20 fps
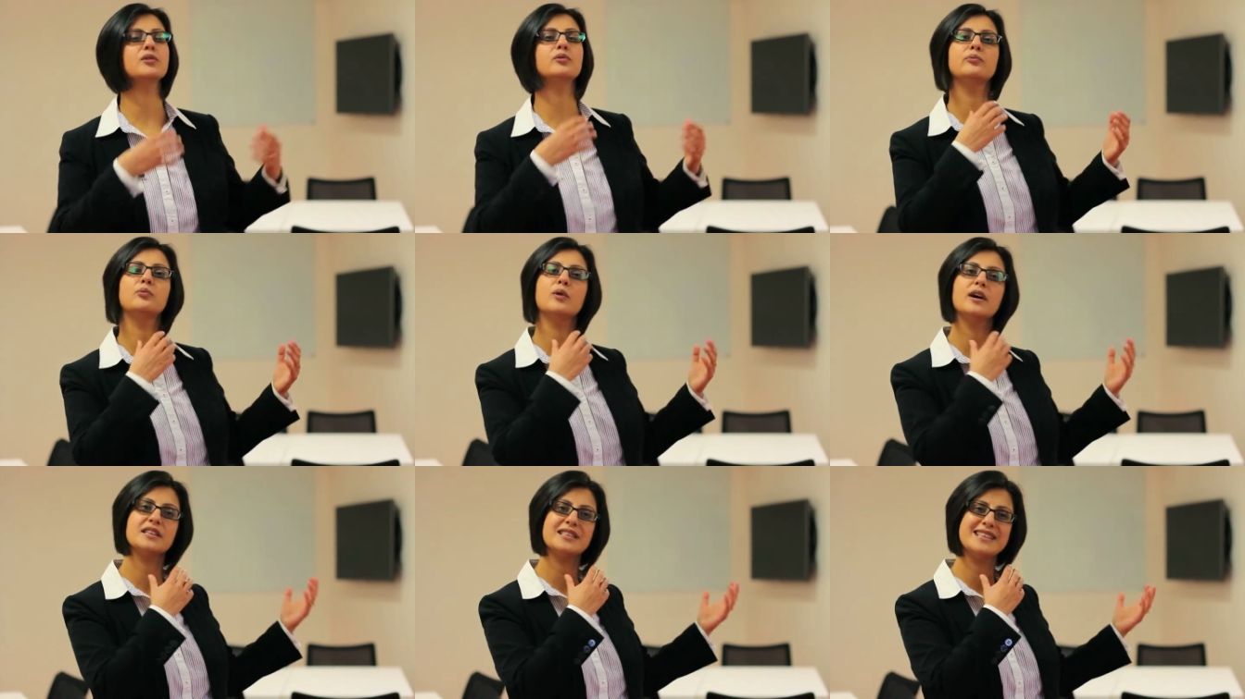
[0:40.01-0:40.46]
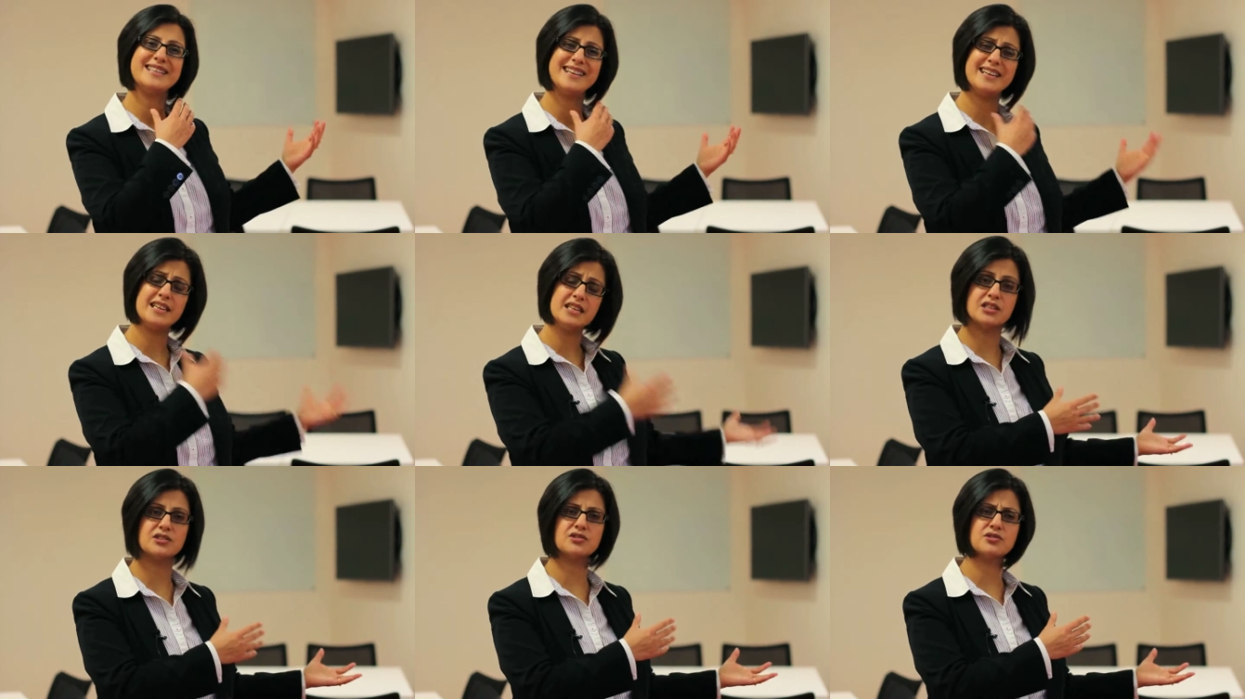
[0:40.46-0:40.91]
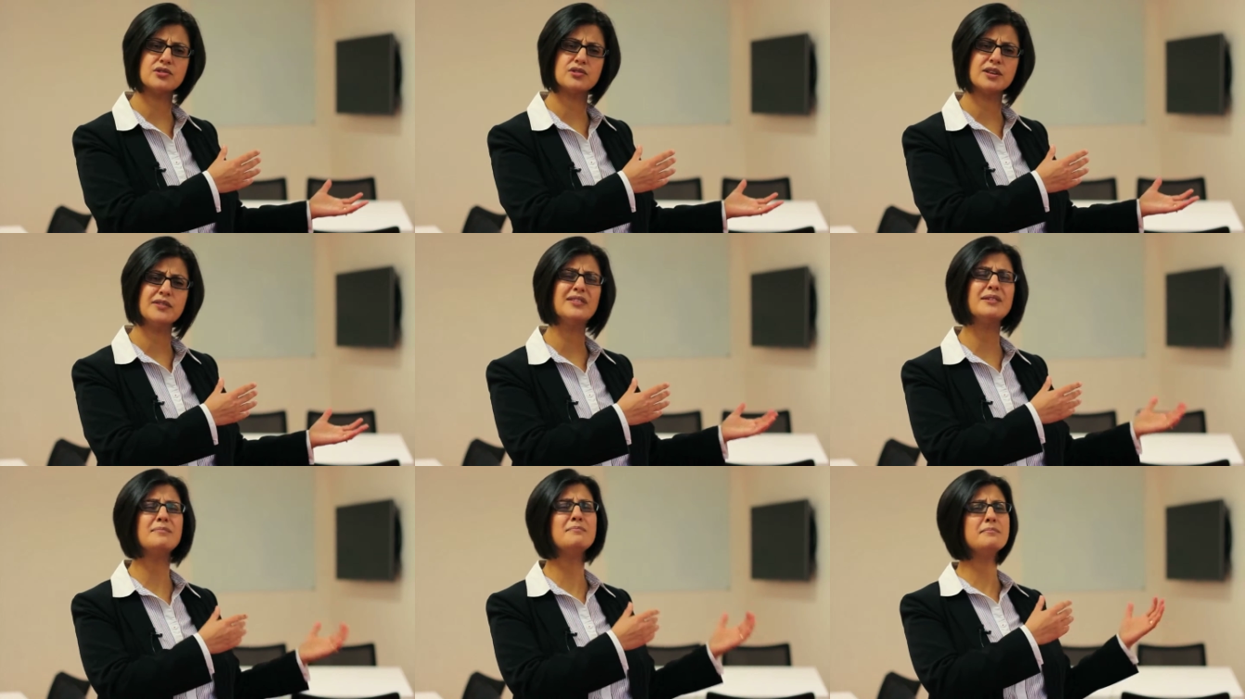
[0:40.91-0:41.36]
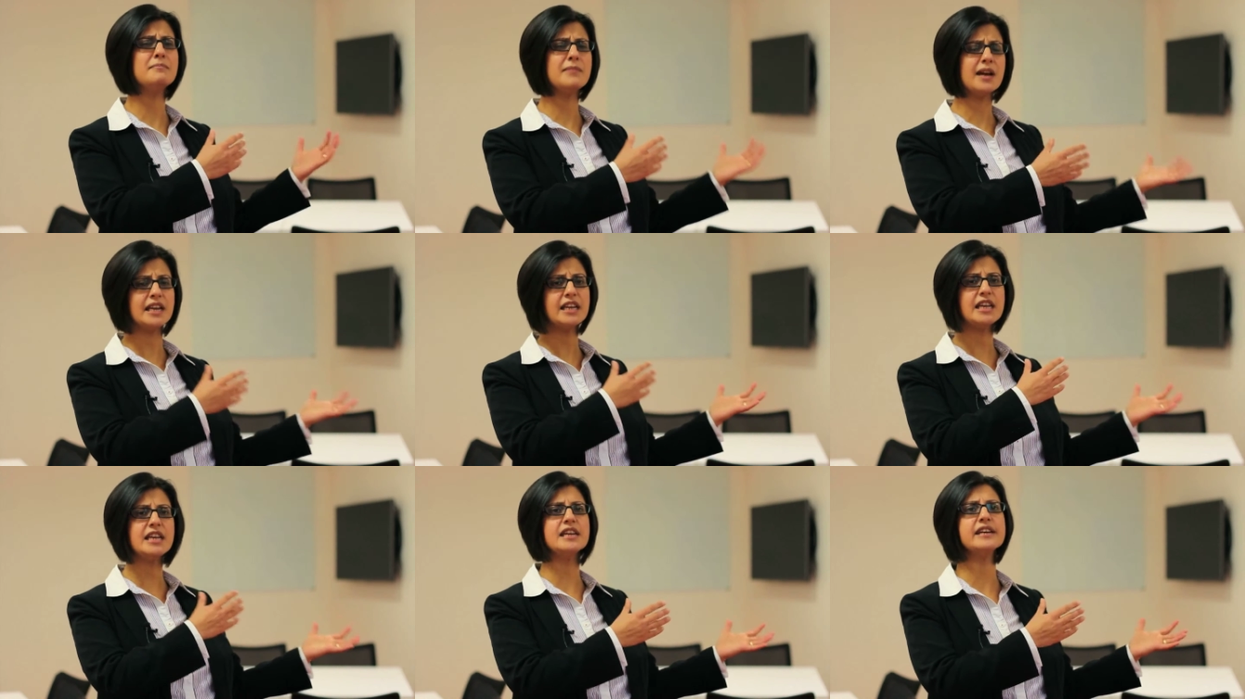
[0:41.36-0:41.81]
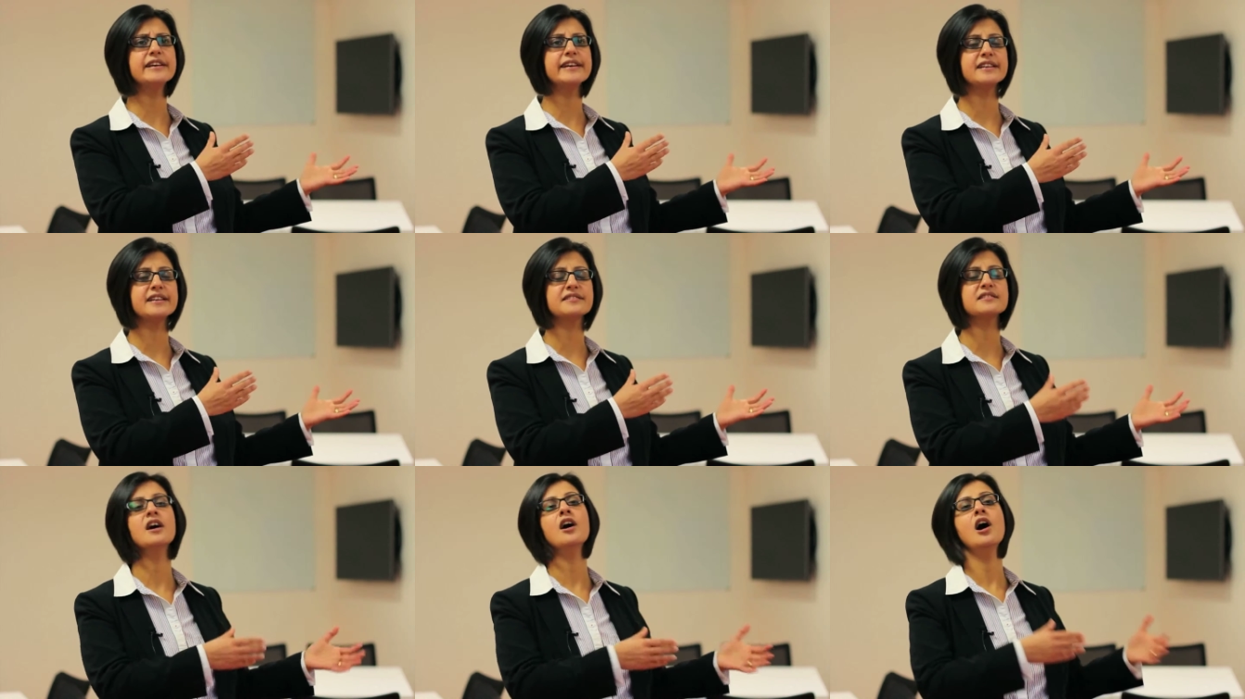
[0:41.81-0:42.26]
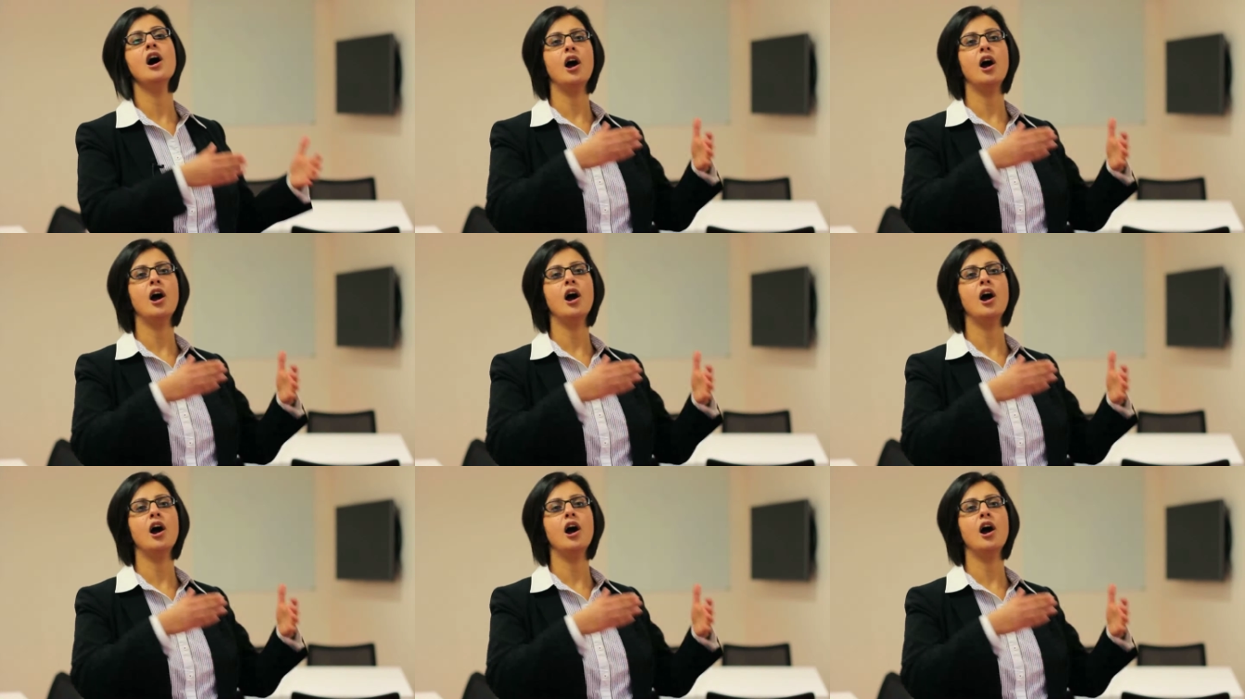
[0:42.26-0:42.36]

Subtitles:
who've worked in industry for many years